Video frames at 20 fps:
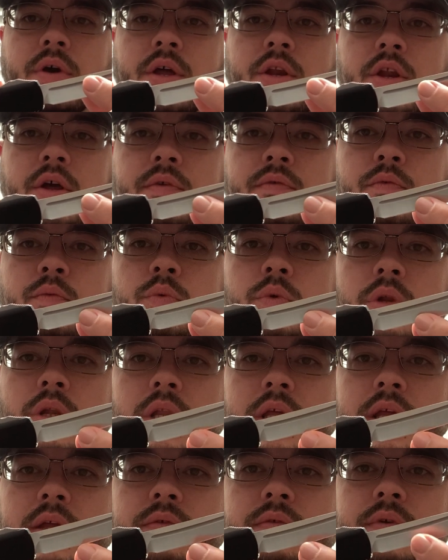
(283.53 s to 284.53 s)
enough
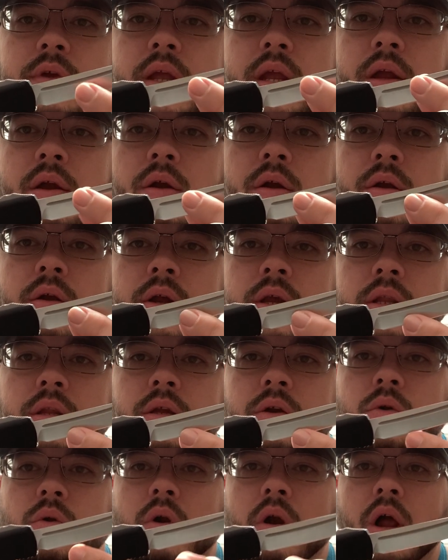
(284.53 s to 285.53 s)
relief here in the
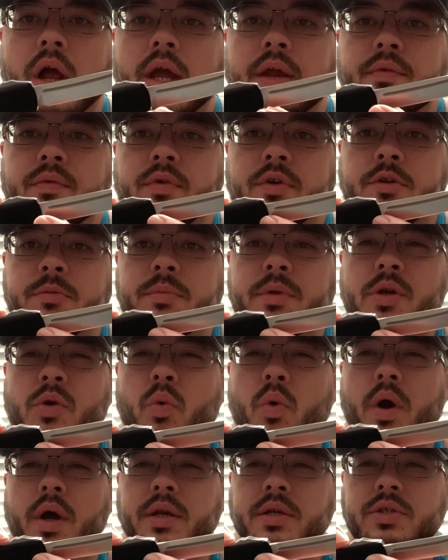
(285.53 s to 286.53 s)
grind for it to be
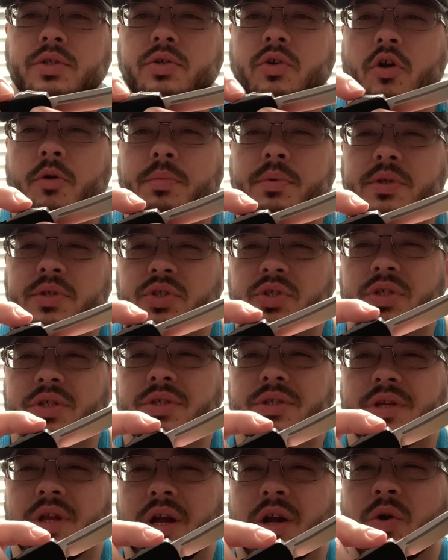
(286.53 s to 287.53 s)
quite as sharp. And it's
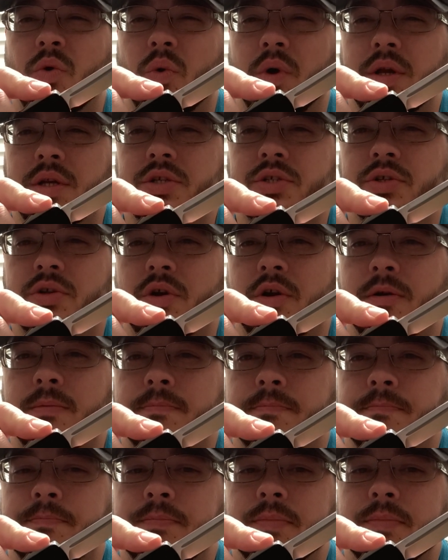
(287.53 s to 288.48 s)
just not quite as sharp.